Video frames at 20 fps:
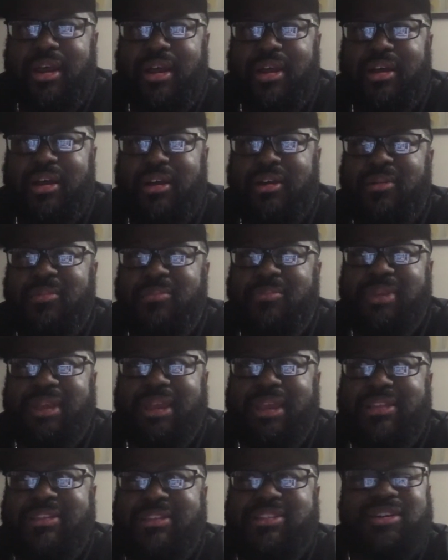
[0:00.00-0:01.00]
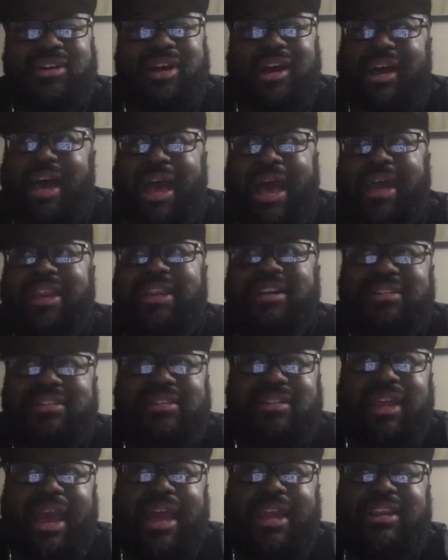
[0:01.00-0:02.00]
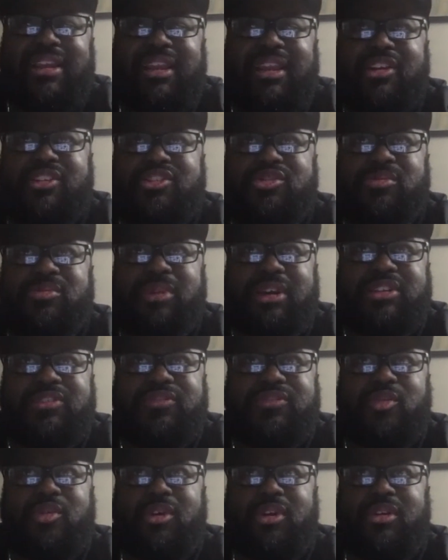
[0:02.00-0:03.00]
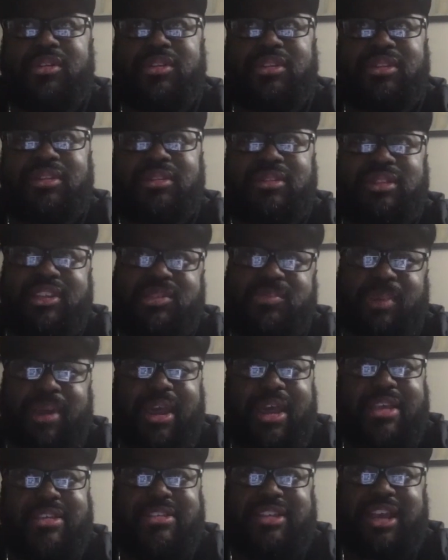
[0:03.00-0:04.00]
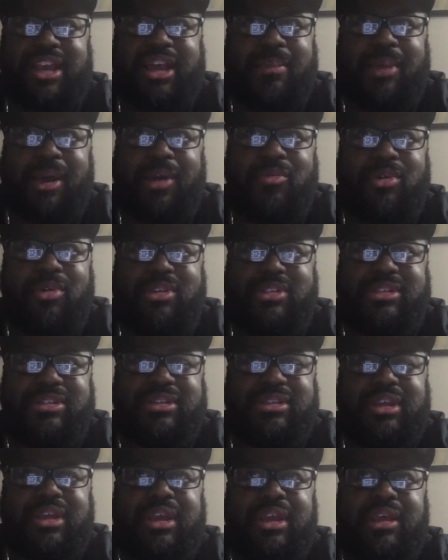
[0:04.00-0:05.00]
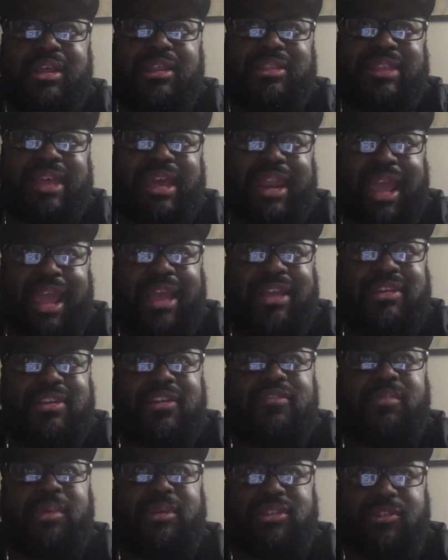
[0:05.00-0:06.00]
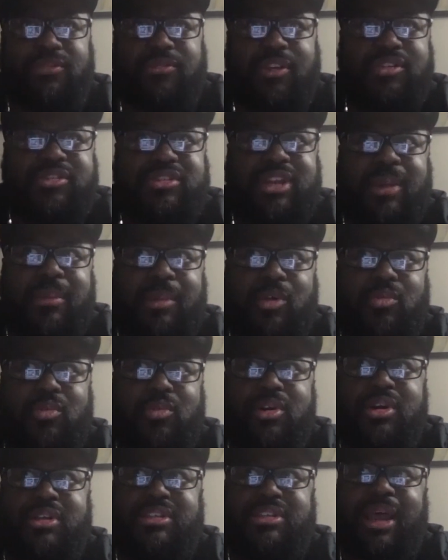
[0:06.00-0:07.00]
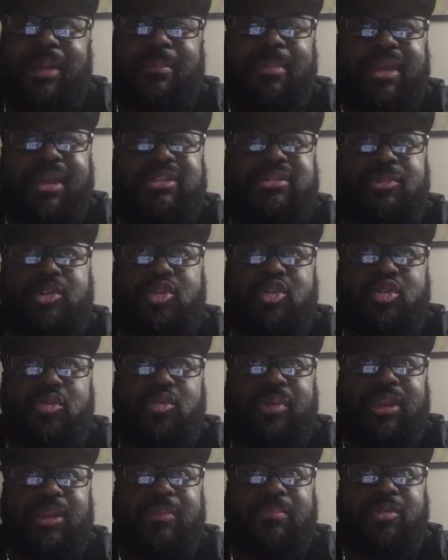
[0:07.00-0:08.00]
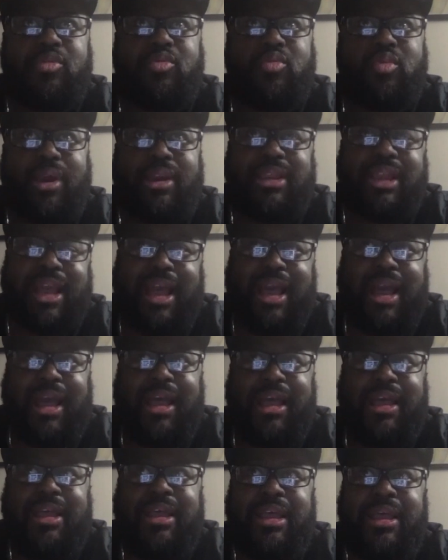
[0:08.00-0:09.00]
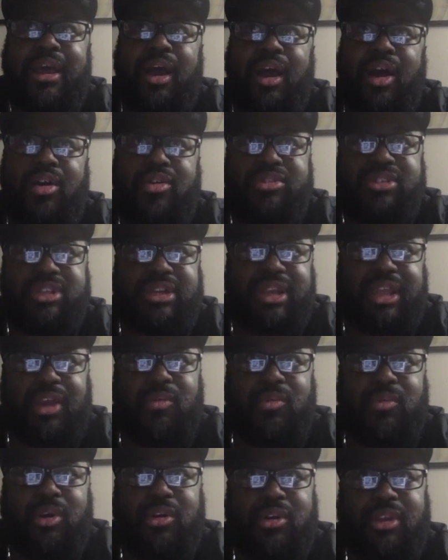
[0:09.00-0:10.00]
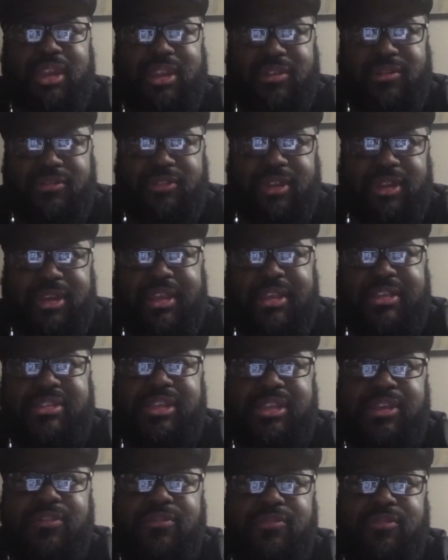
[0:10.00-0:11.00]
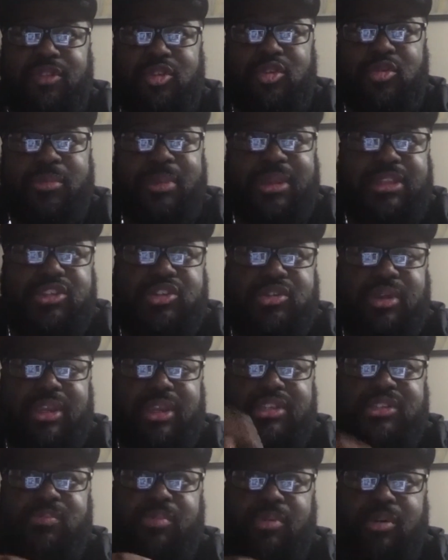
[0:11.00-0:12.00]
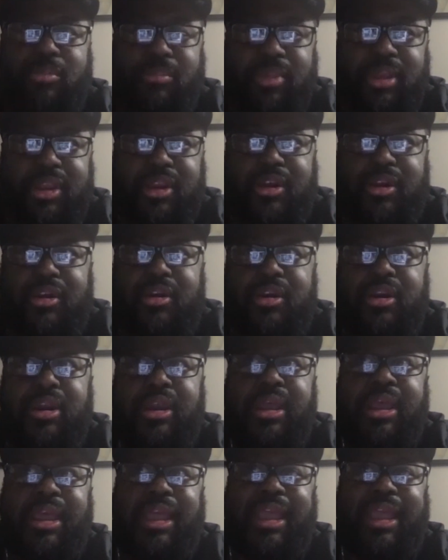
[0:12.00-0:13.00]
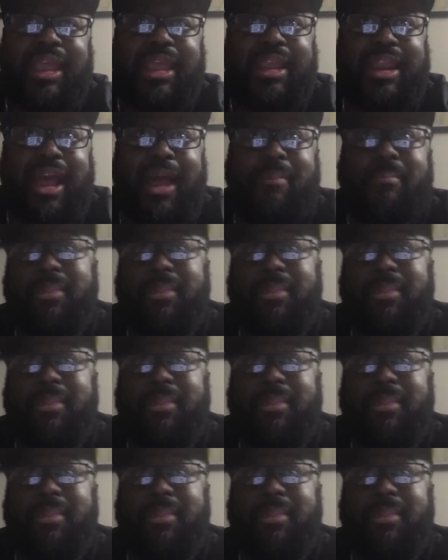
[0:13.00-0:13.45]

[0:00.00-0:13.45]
And so I didn't care too much for this past time. I wasn't that active, but the first time I was, and I met some cool people. One guy owns a network in Phoenix. He flew me to his premiere, and